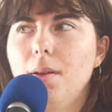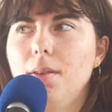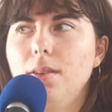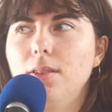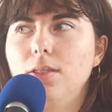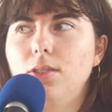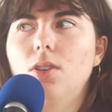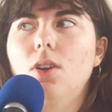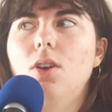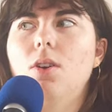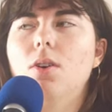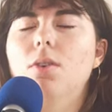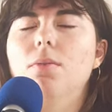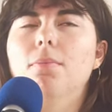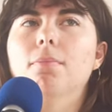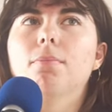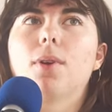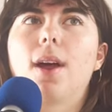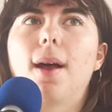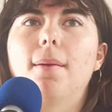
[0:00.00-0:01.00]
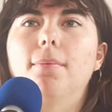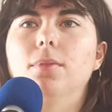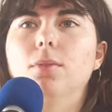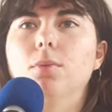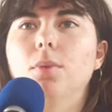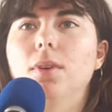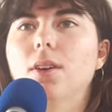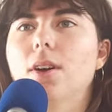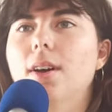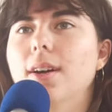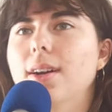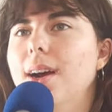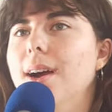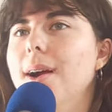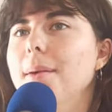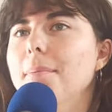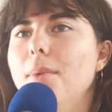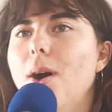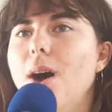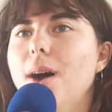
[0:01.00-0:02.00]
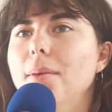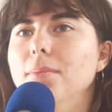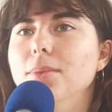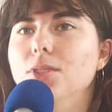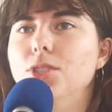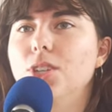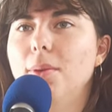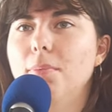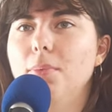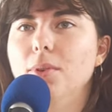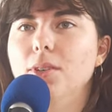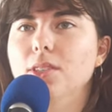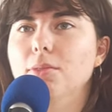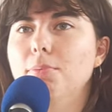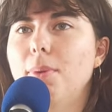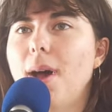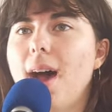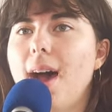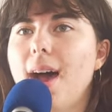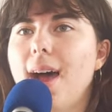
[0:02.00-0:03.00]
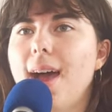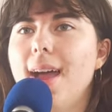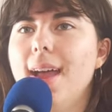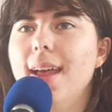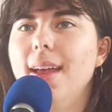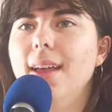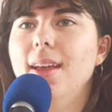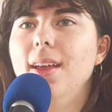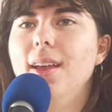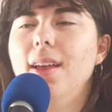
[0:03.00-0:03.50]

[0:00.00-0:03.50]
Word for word: So perhaps we cook our mom's shepherd's pie,